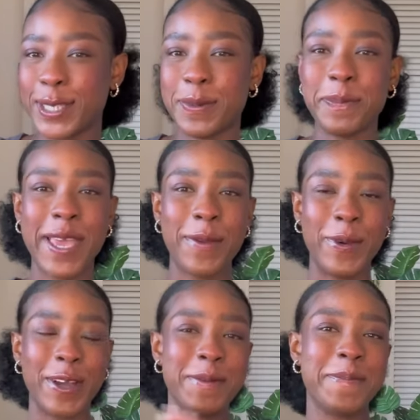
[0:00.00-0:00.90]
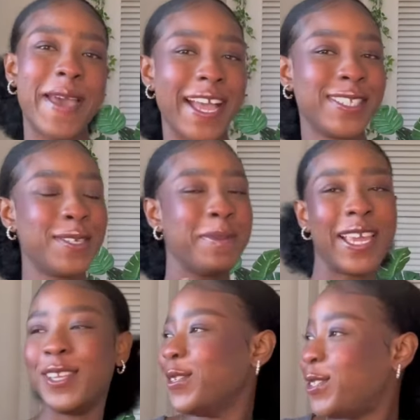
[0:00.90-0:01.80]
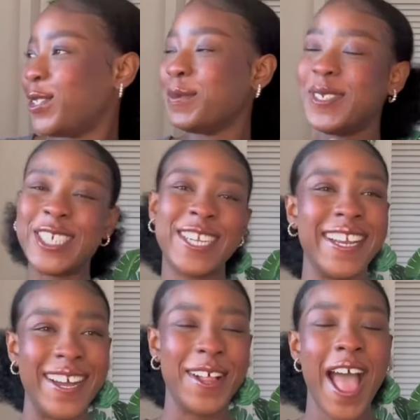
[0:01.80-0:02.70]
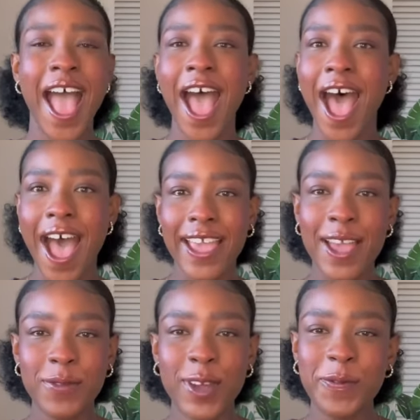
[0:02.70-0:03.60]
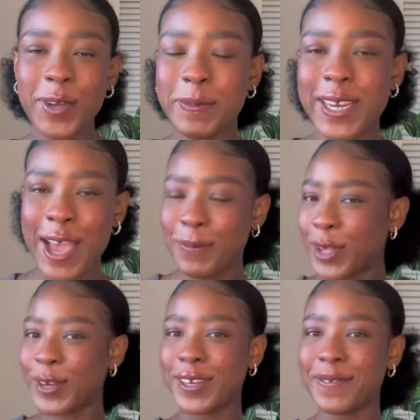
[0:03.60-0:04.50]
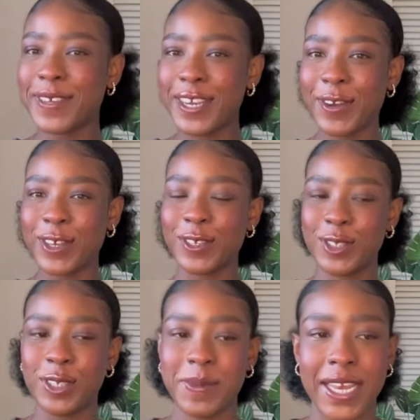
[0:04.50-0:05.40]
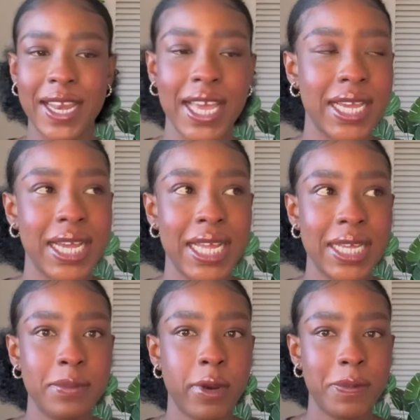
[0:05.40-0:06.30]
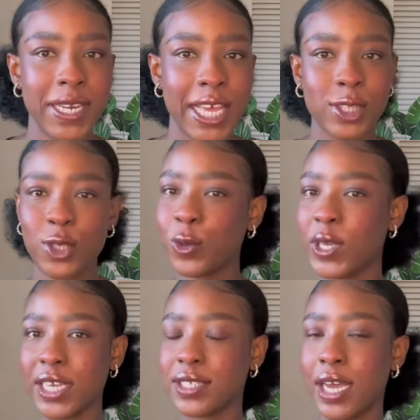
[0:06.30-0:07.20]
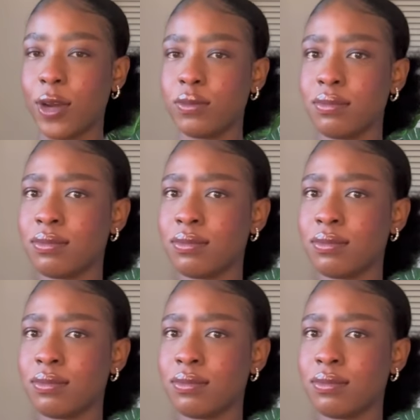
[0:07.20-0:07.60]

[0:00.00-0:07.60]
Spin Pan. Welcome back to my YouTube channel. I have not filmed and uploaded a video on YouTube in probably 2 years now.